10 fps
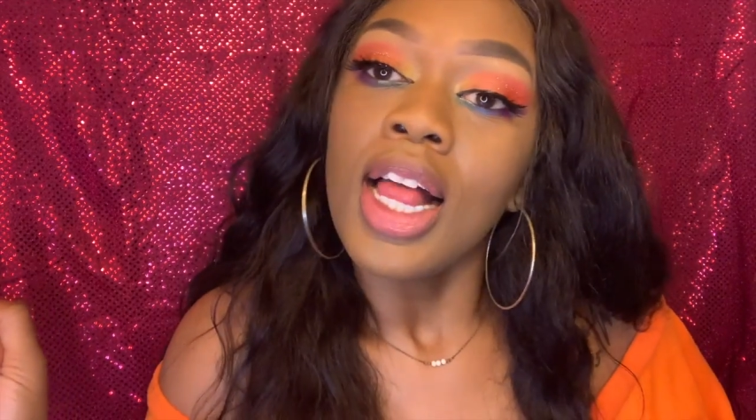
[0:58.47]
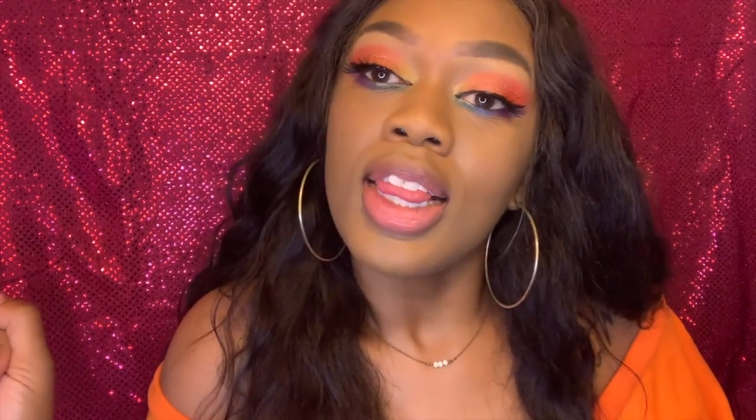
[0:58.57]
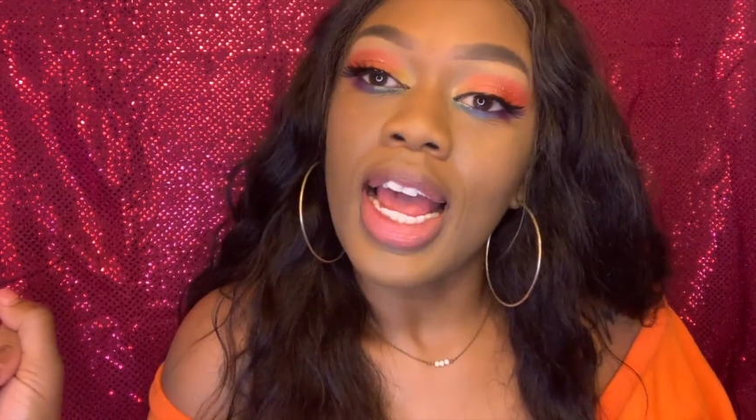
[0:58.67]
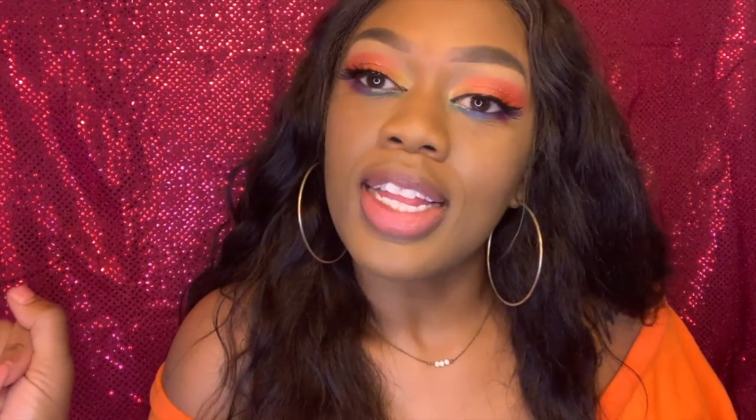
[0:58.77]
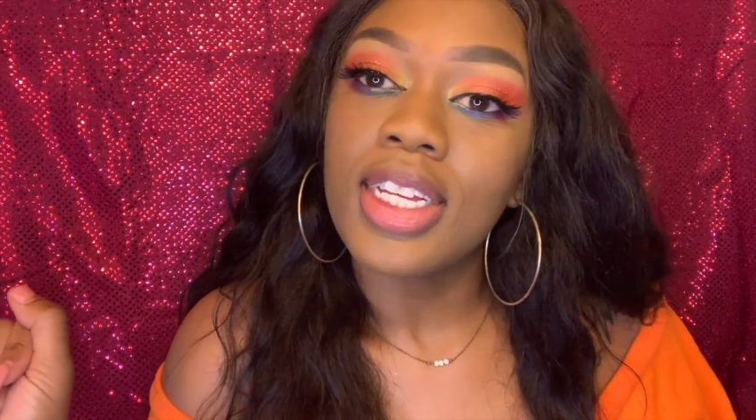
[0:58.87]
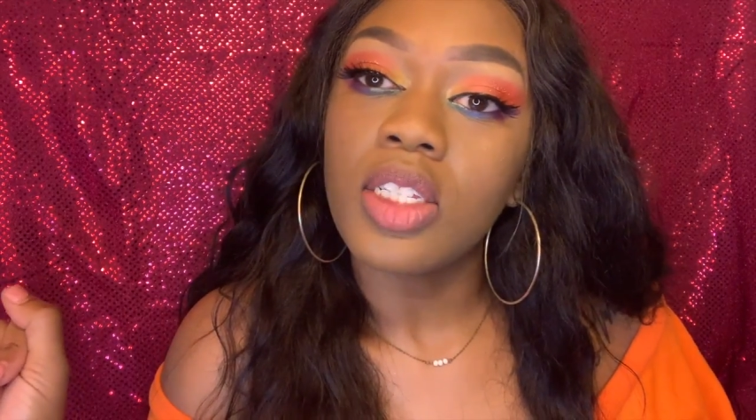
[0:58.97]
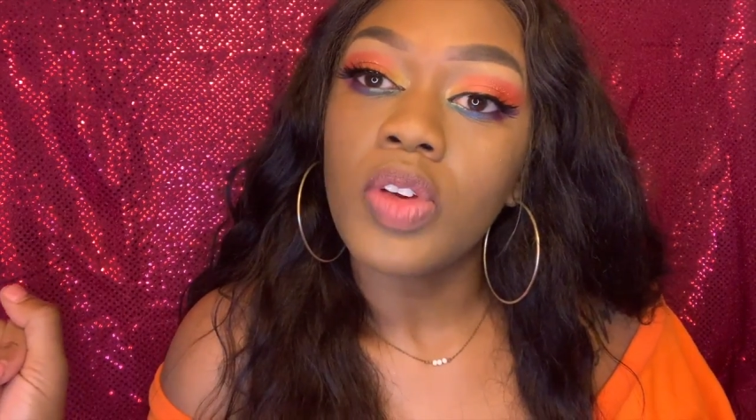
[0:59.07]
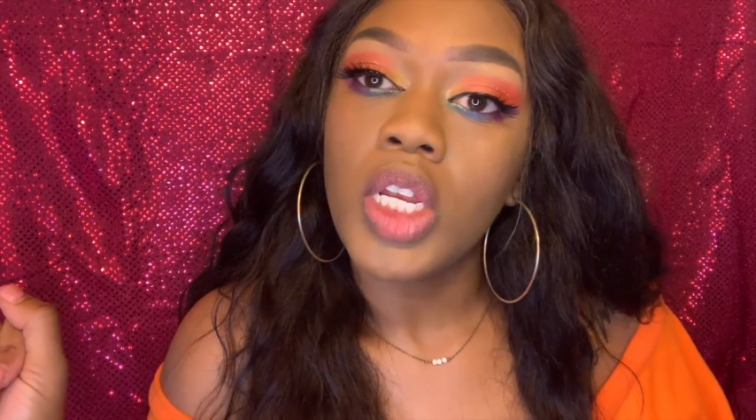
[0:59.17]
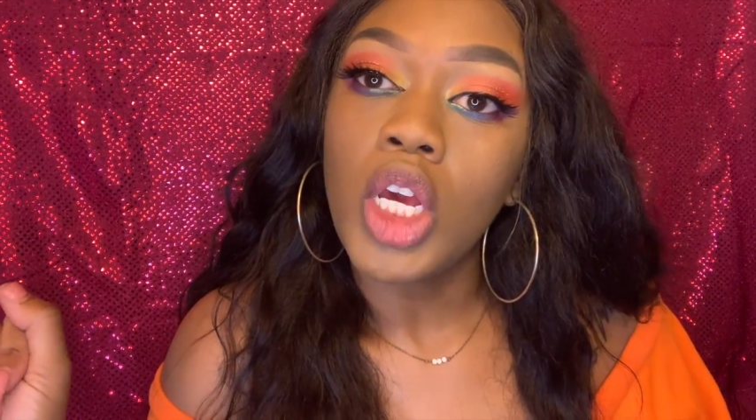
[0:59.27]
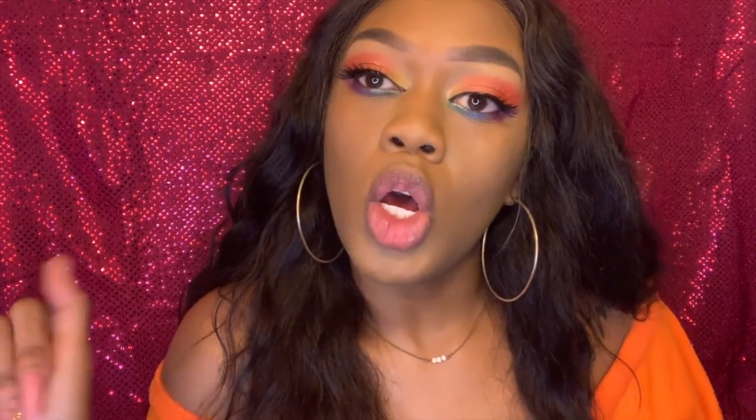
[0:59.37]
Like this
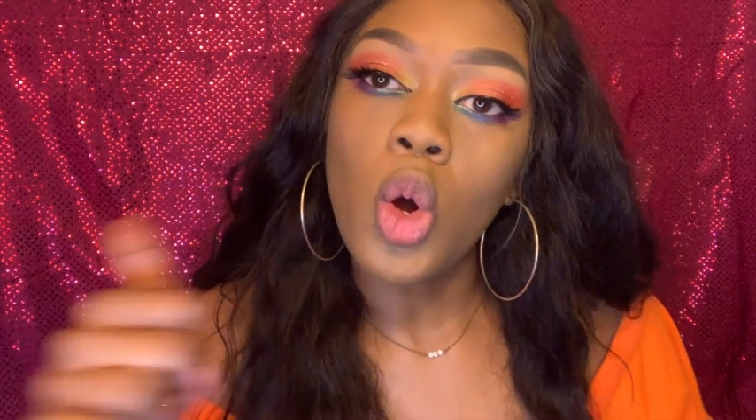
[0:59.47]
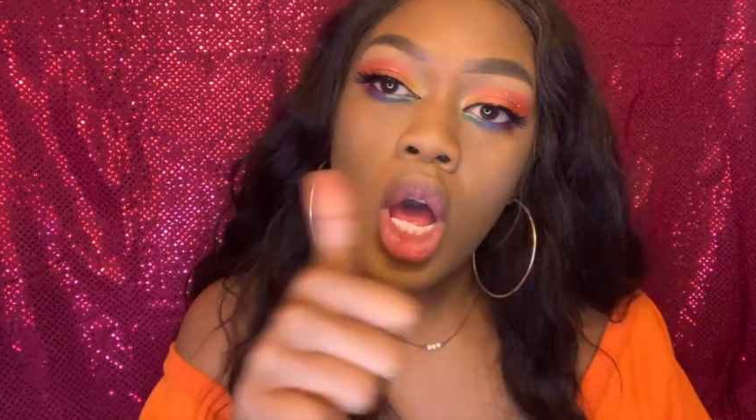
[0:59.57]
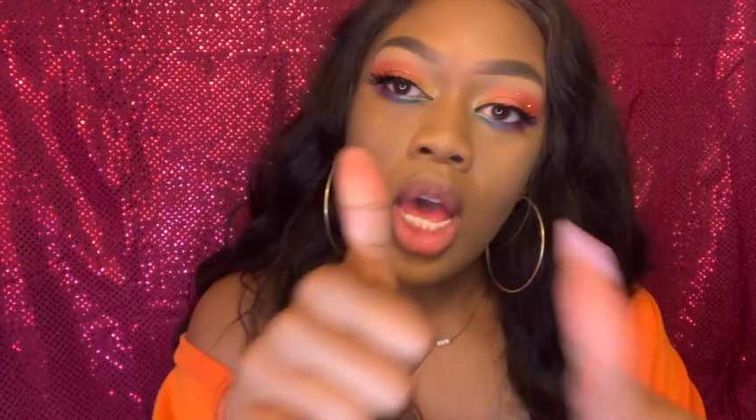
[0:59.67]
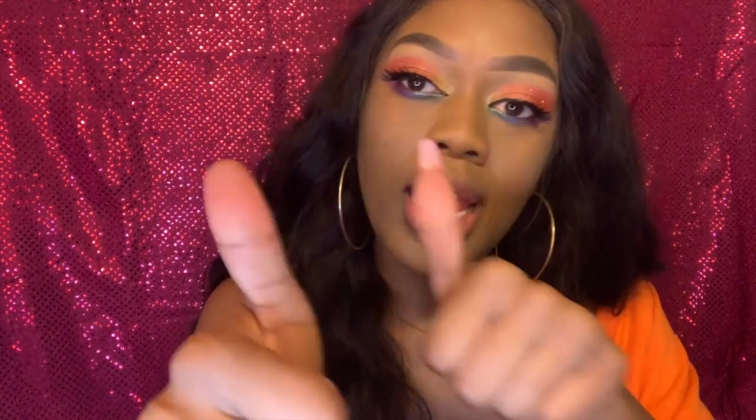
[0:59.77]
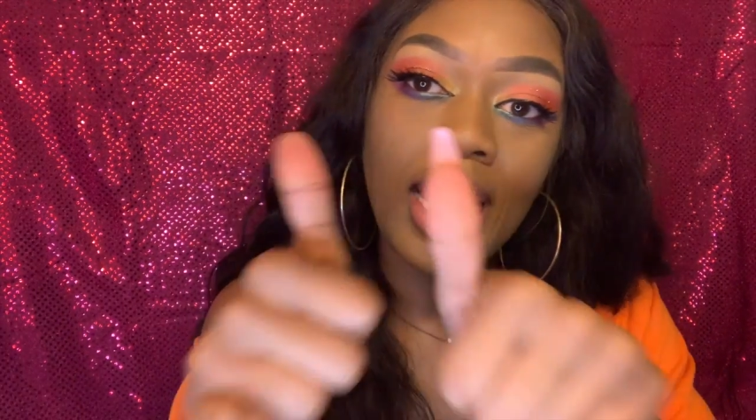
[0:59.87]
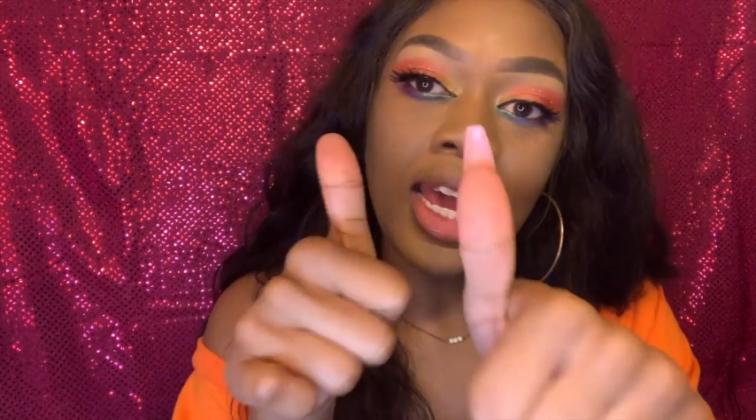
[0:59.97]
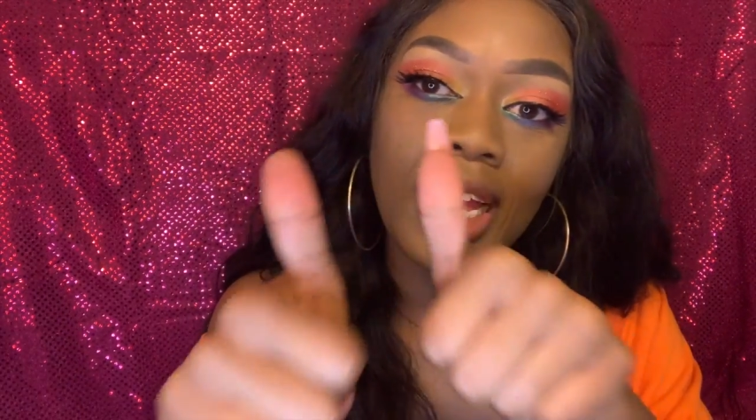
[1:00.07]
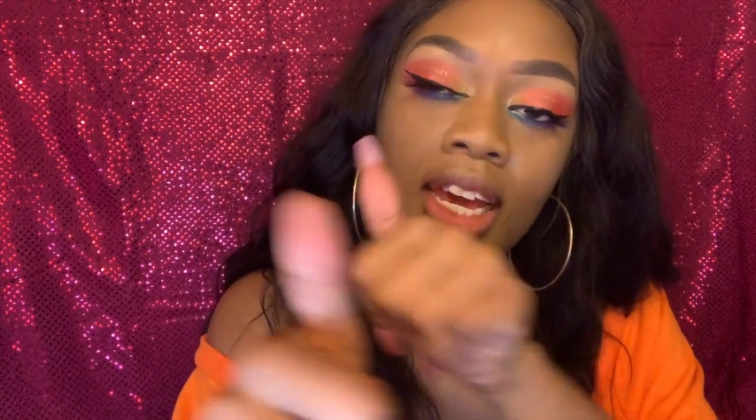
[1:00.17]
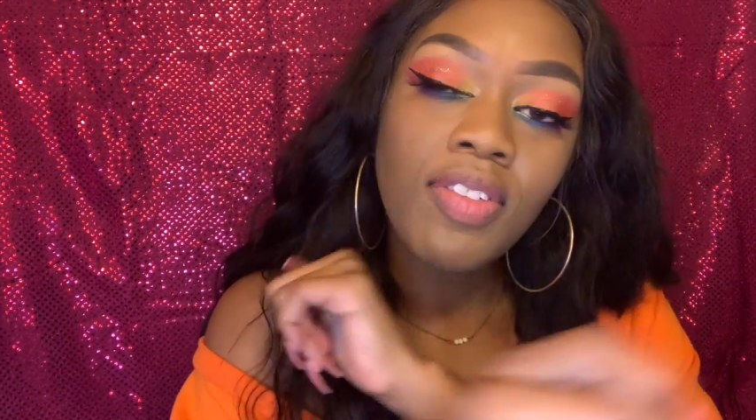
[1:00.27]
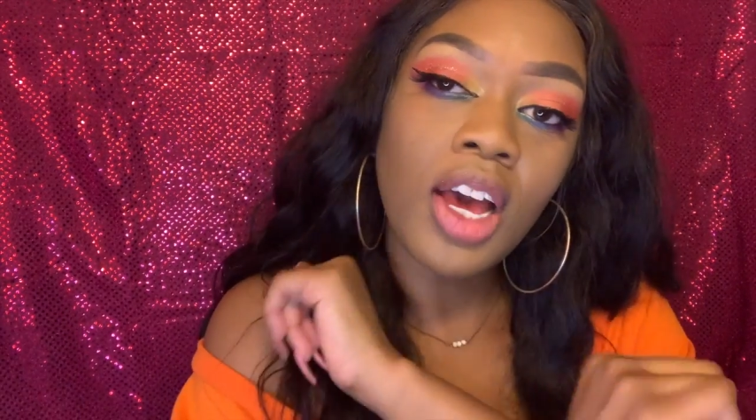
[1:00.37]
video
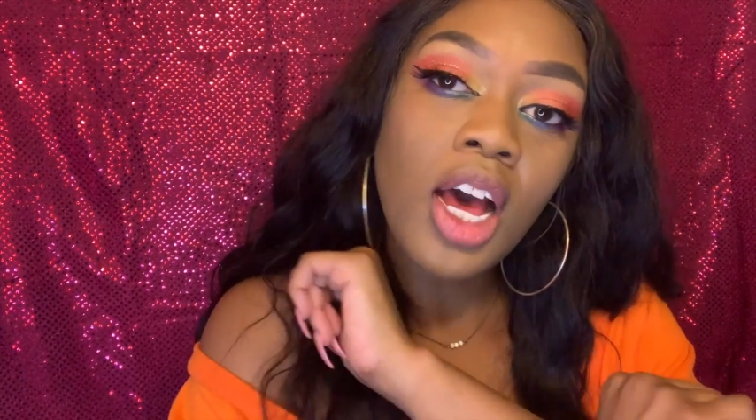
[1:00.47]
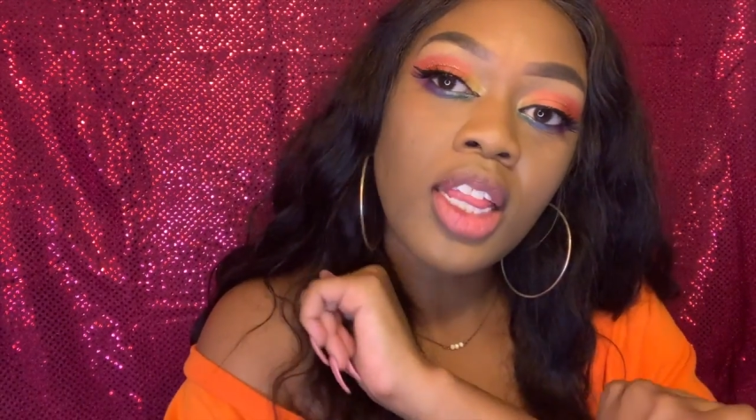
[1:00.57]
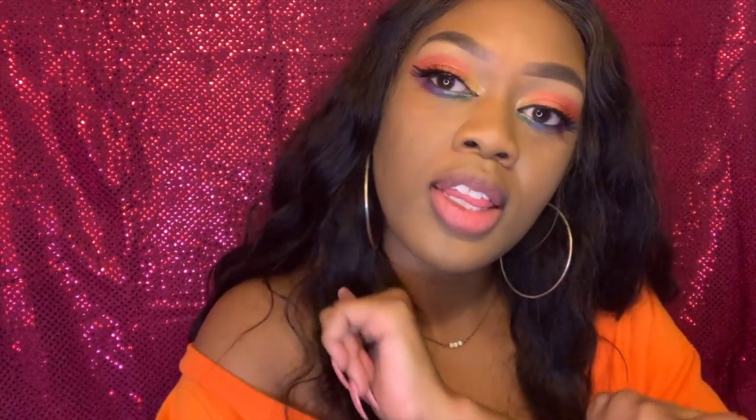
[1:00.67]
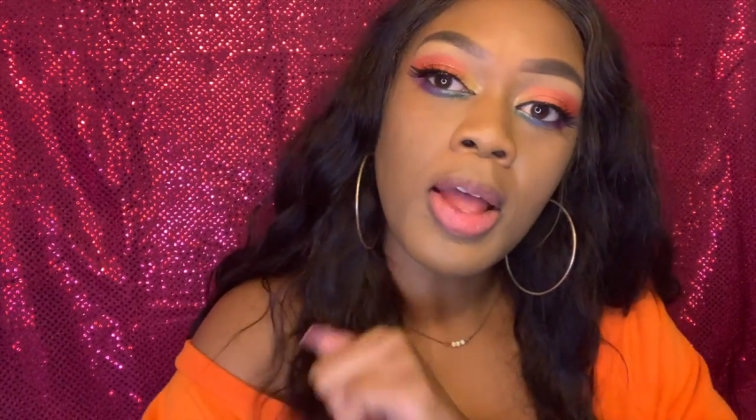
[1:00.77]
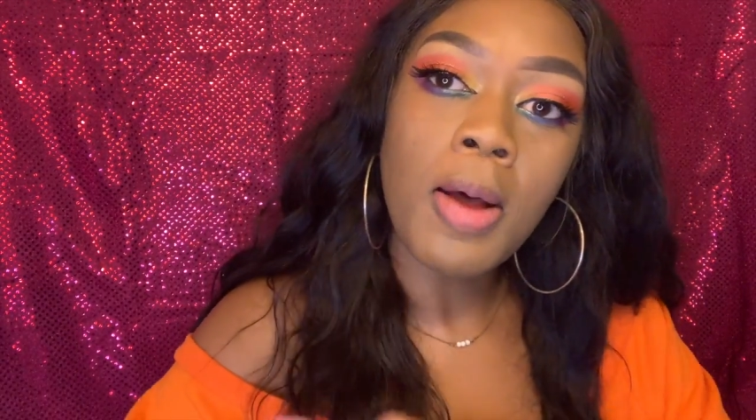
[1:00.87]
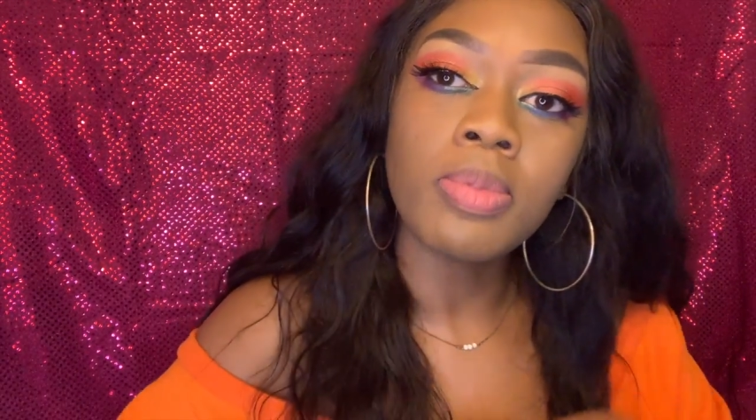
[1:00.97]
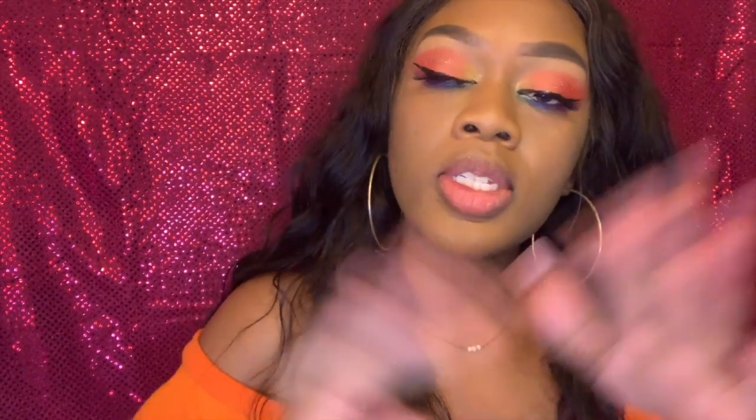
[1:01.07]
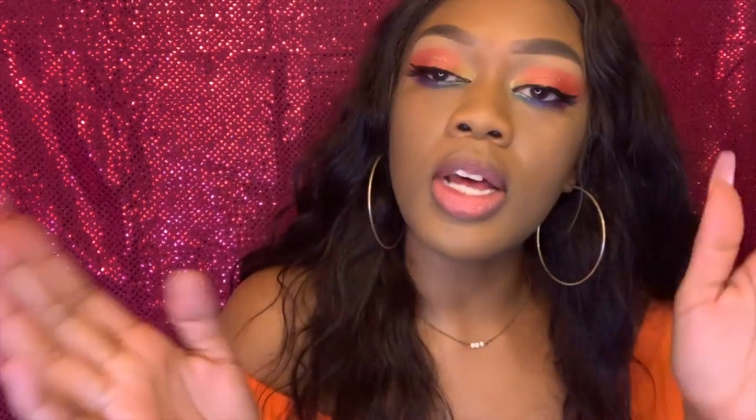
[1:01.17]
and give it a thumbs